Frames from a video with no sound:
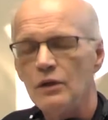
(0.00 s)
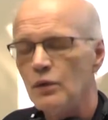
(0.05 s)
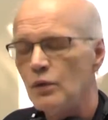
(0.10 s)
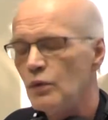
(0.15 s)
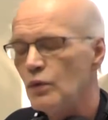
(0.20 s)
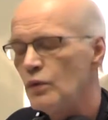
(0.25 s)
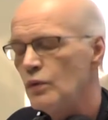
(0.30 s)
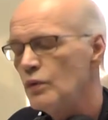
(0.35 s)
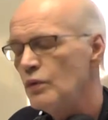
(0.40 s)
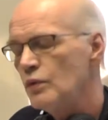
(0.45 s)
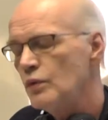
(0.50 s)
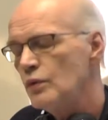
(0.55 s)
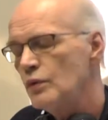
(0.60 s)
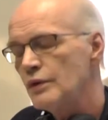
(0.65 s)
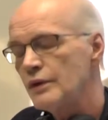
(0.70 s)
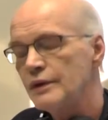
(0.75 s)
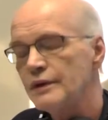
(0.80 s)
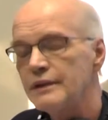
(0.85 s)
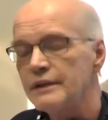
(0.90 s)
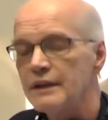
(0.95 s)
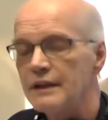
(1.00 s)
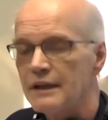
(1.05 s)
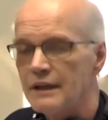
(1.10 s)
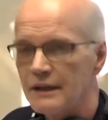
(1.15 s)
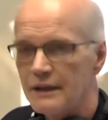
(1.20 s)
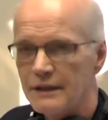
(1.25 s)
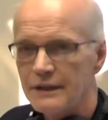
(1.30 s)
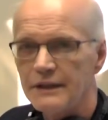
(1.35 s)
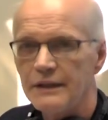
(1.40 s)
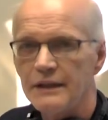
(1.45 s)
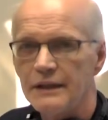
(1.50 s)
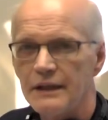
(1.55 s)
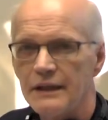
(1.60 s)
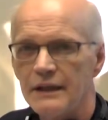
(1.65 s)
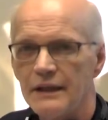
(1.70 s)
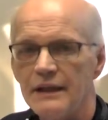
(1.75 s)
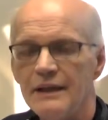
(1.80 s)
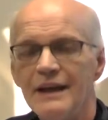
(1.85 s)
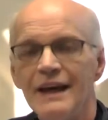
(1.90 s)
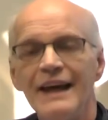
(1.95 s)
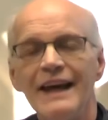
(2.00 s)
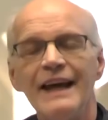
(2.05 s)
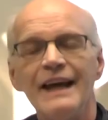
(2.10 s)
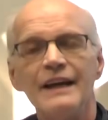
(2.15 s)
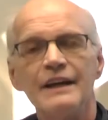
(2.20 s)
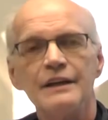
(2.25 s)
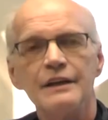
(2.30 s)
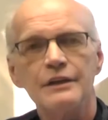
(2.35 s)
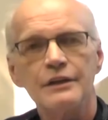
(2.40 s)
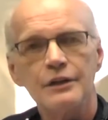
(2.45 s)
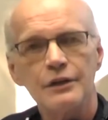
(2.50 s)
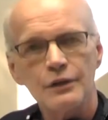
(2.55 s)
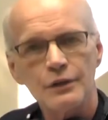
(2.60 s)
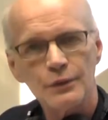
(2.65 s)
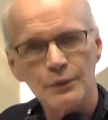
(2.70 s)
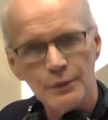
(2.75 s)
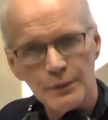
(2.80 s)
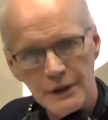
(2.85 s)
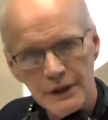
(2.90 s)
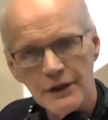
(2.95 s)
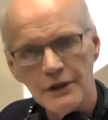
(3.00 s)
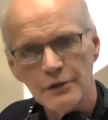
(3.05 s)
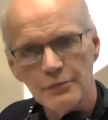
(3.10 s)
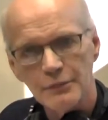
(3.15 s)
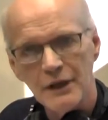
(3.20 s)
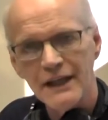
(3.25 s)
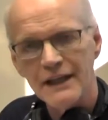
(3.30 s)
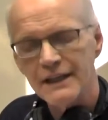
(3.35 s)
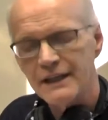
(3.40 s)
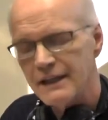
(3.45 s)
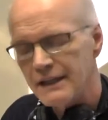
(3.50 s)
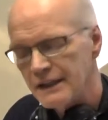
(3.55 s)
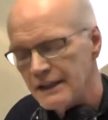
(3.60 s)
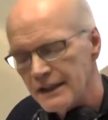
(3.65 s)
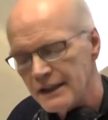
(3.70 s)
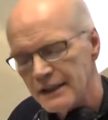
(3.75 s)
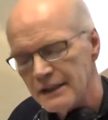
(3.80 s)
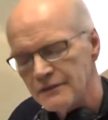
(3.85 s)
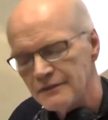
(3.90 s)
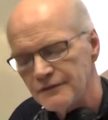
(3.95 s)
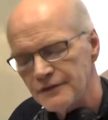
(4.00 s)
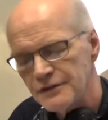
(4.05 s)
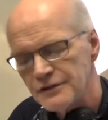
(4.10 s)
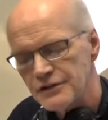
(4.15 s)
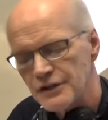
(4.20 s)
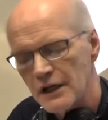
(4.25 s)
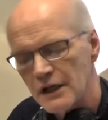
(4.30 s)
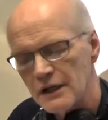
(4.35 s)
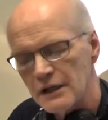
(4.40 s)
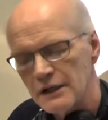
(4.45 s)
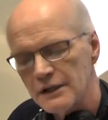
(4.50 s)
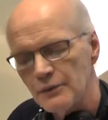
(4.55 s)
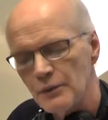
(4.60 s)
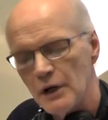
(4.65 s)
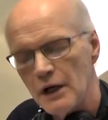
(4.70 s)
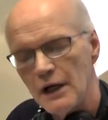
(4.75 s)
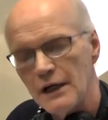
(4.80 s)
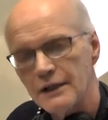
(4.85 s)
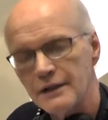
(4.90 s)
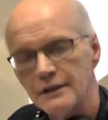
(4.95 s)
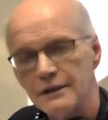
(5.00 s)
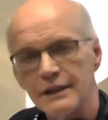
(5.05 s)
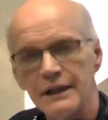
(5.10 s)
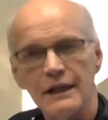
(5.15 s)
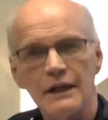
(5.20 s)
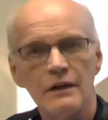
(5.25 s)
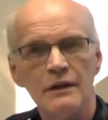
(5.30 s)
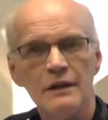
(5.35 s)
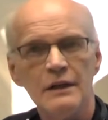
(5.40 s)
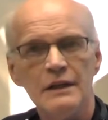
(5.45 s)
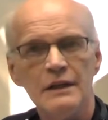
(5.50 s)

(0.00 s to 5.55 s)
Ooh, good golly, yeah. And a career making hit for Charlie Walker. Now,